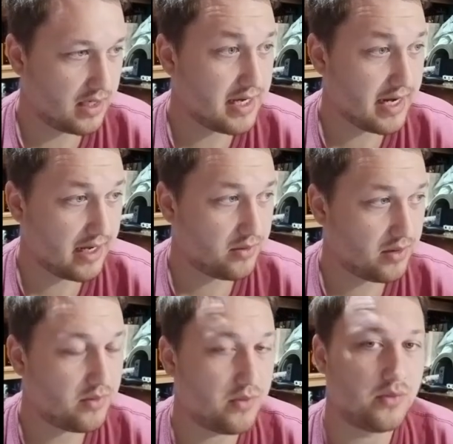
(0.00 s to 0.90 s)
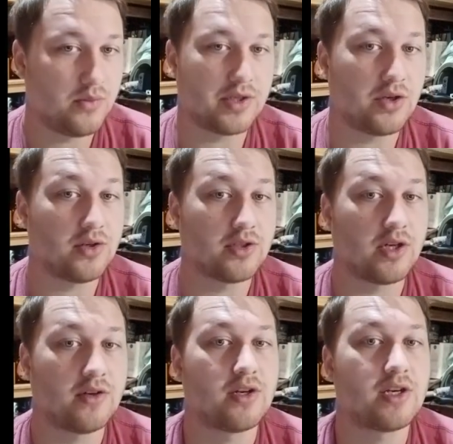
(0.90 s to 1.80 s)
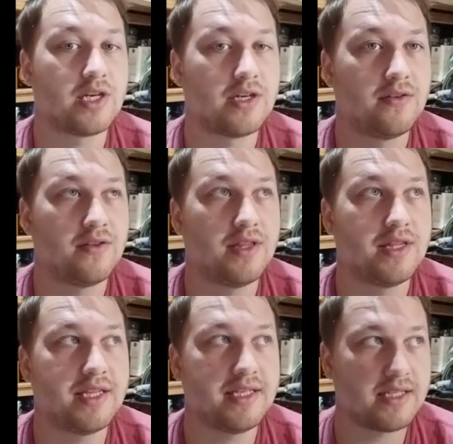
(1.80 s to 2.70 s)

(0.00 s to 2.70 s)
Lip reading: Now, what the goals are this